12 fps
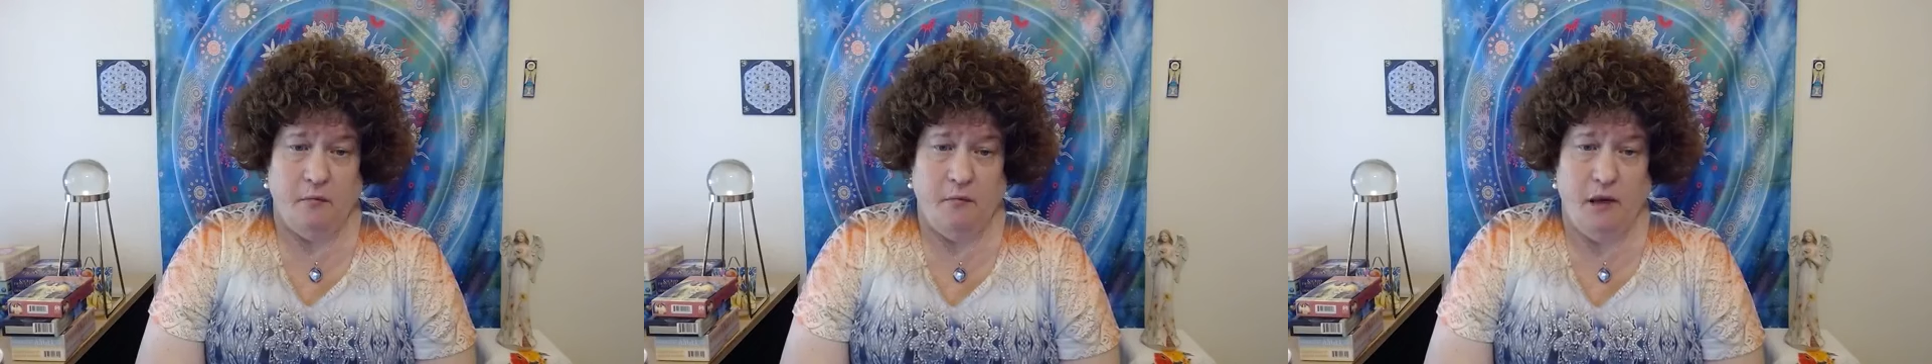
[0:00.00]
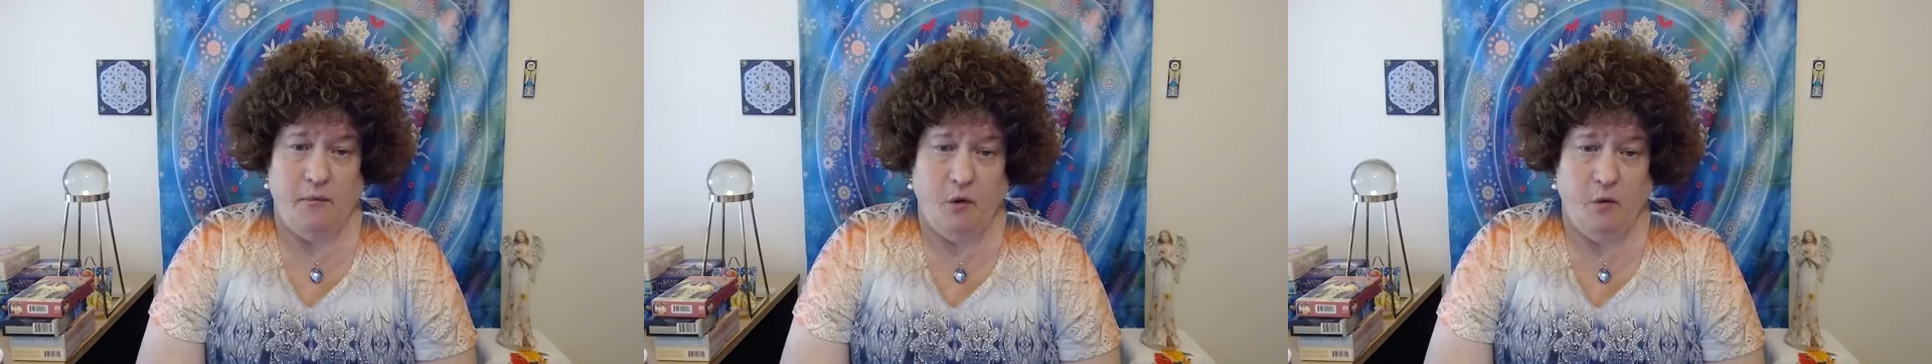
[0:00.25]

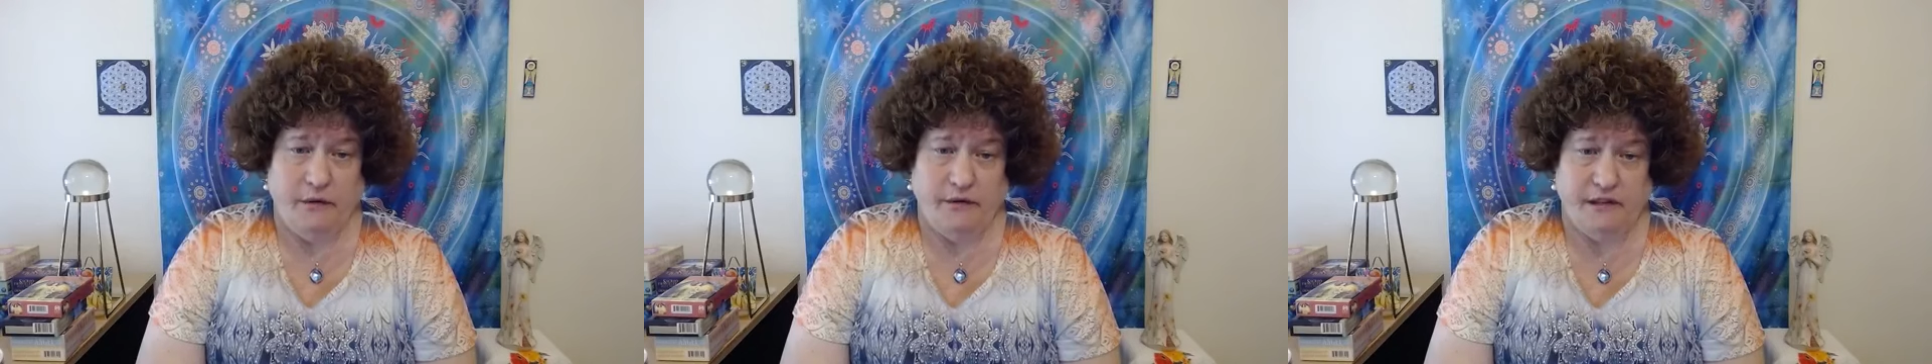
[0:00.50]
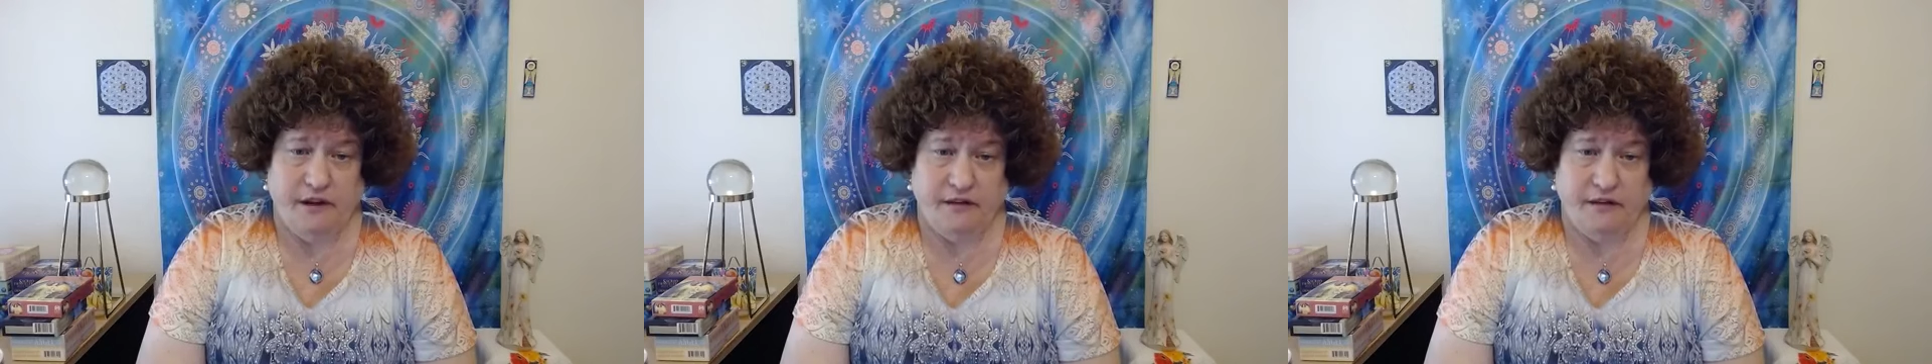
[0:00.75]
people will
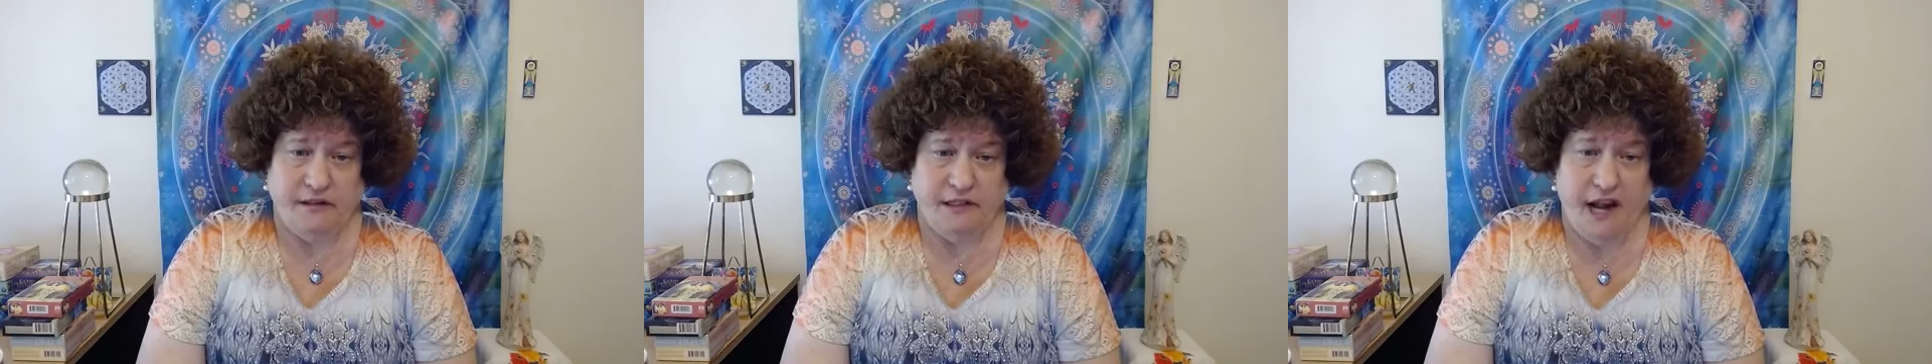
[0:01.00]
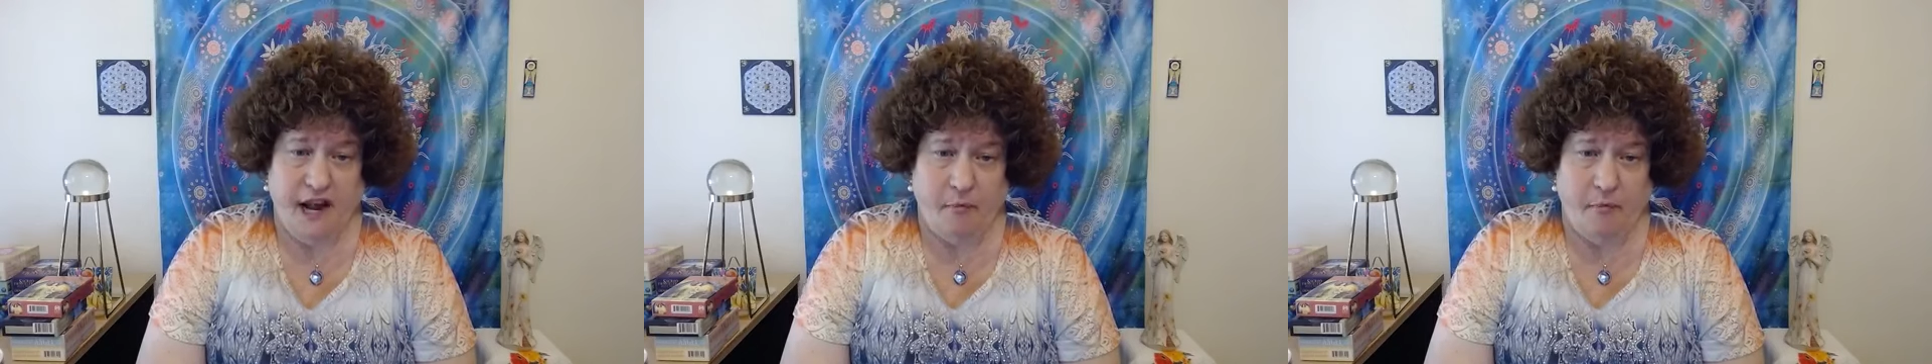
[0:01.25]
start to
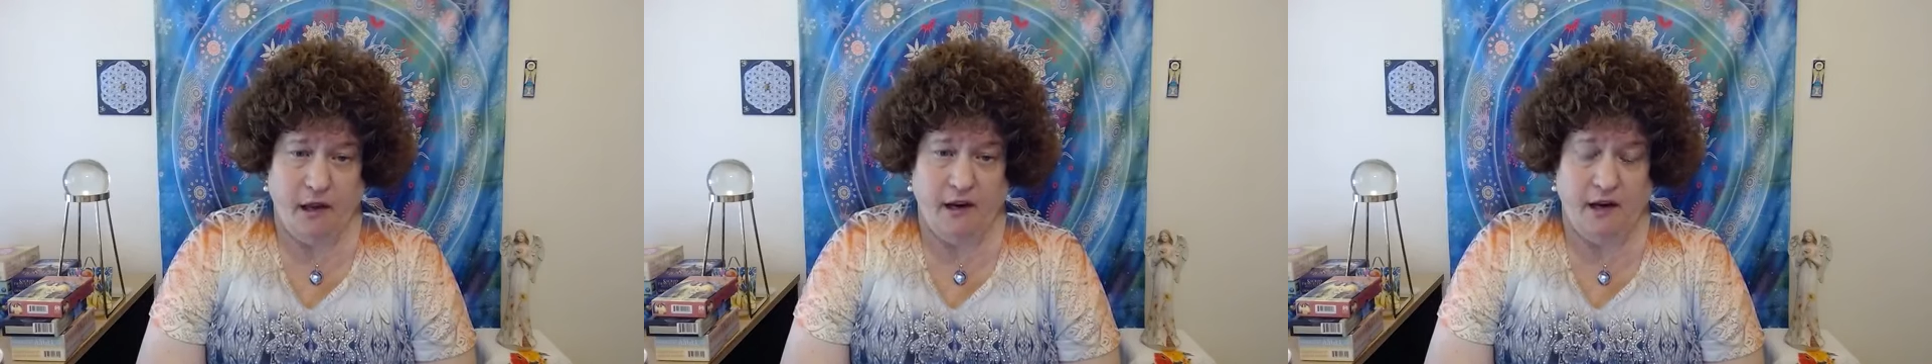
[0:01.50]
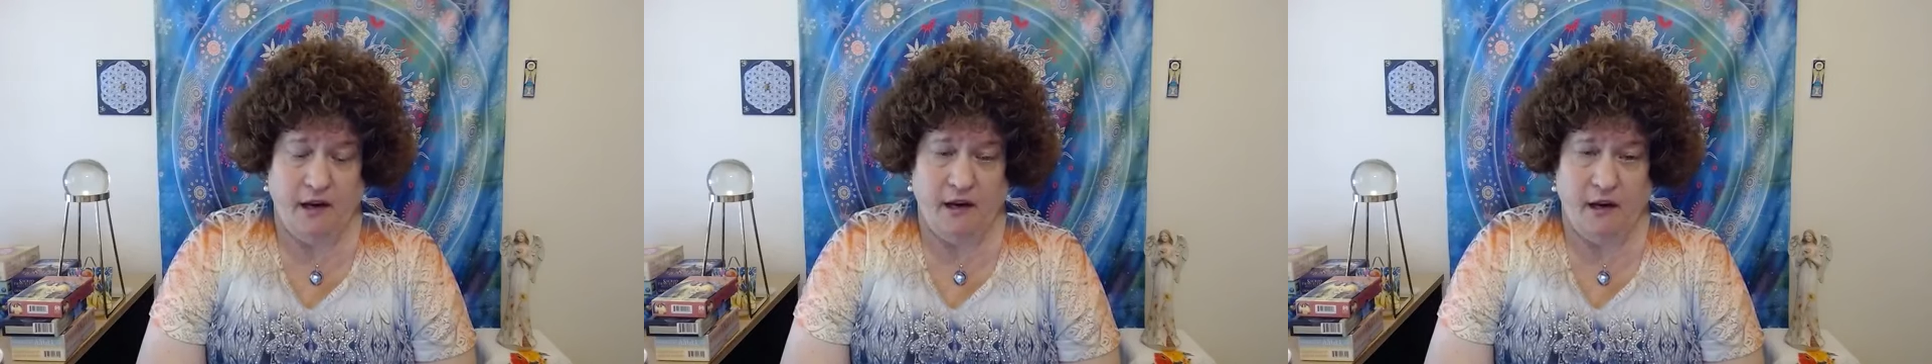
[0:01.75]
tap
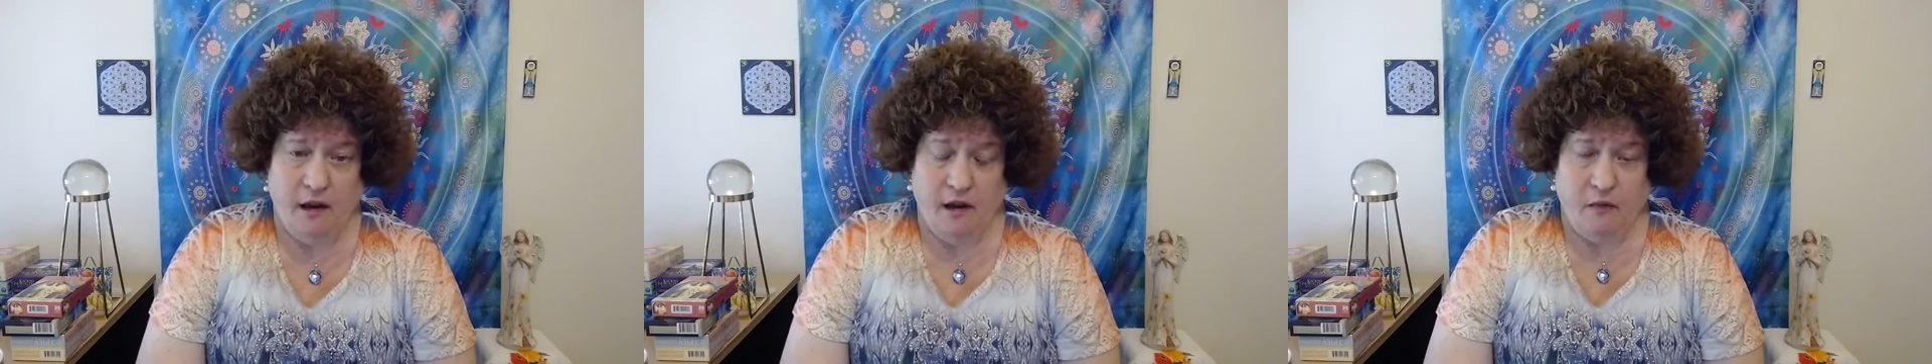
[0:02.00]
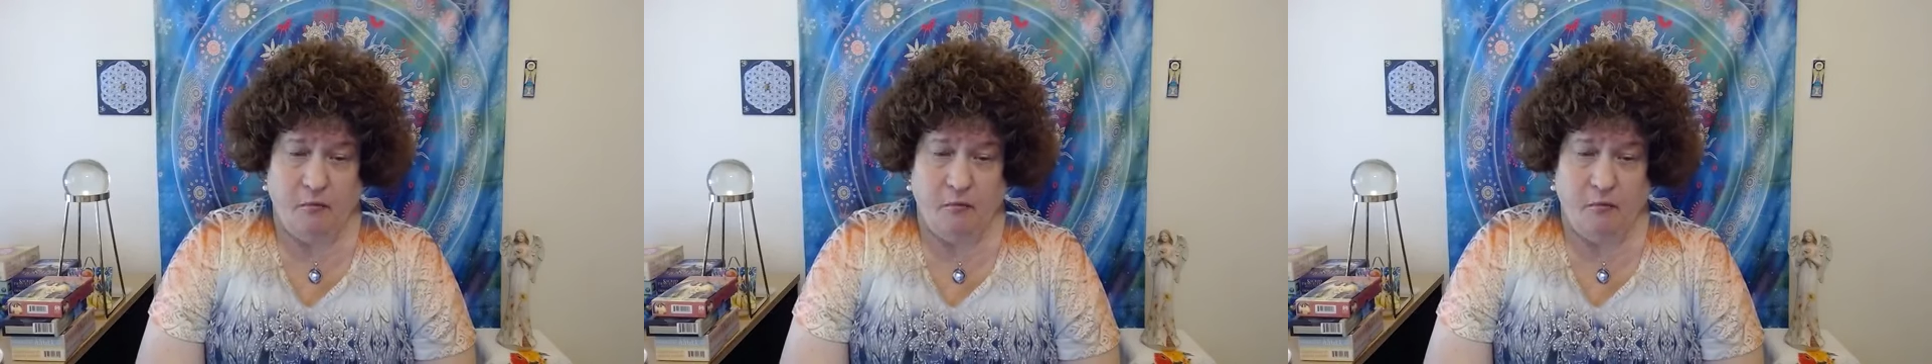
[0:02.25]
in and